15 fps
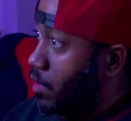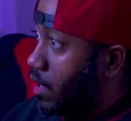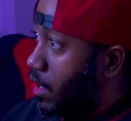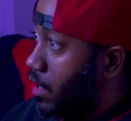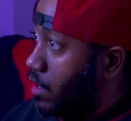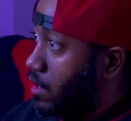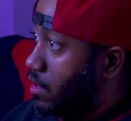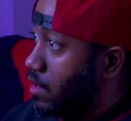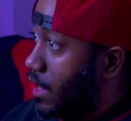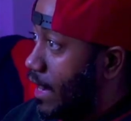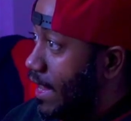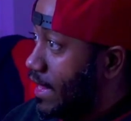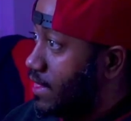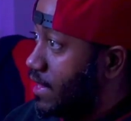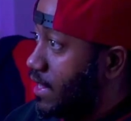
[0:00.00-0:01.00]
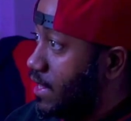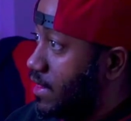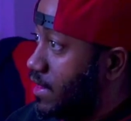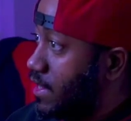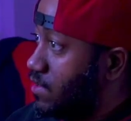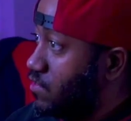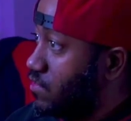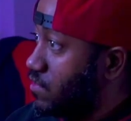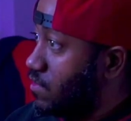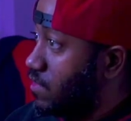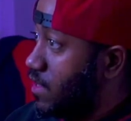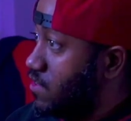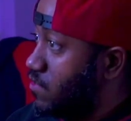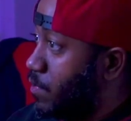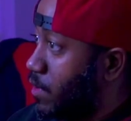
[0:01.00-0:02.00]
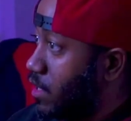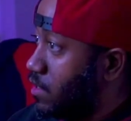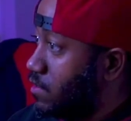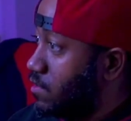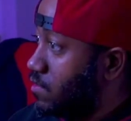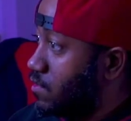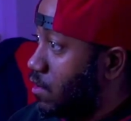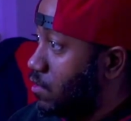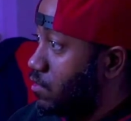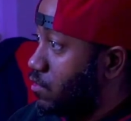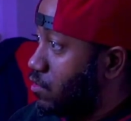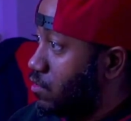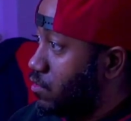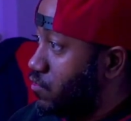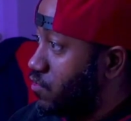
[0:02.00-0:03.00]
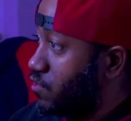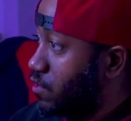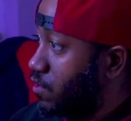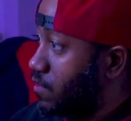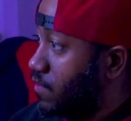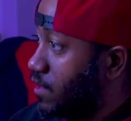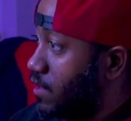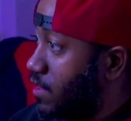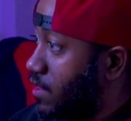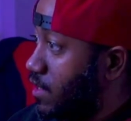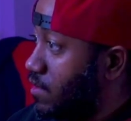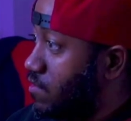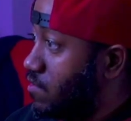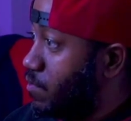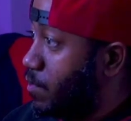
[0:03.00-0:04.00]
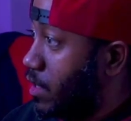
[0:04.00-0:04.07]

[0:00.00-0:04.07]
But I think these buttons are a little looser than these